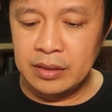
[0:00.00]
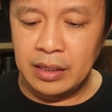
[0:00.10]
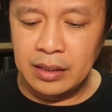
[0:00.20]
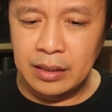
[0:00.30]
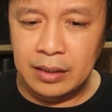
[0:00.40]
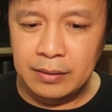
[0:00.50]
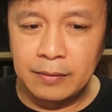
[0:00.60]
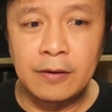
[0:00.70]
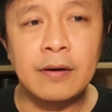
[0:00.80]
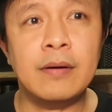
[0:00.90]
the
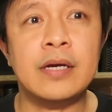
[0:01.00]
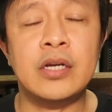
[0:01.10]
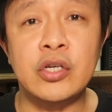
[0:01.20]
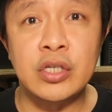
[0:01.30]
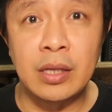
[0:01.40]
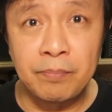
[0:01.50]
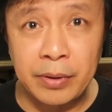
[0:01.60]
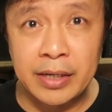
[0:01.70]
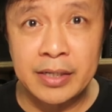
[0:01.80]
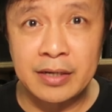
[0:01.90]
initial
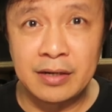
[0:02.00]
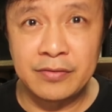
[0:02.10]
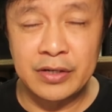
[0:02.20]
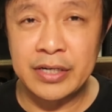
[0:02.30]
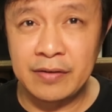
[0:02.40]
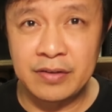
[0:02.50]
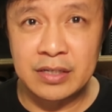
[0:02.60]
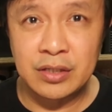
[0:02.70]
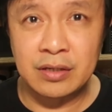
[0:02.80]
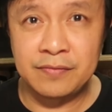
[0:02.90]
part of your
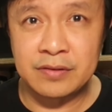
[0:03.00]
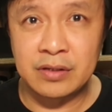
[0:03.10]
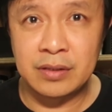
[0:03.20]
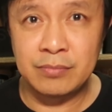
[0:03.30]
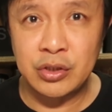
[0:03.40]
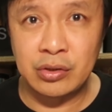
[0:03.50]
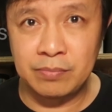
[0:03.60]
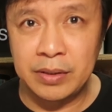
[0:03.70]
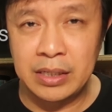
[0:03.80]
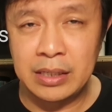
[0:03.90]
definition of terms
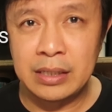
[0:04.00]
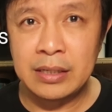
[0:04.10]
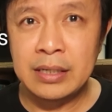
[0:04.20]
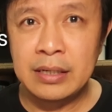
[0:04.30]
should be,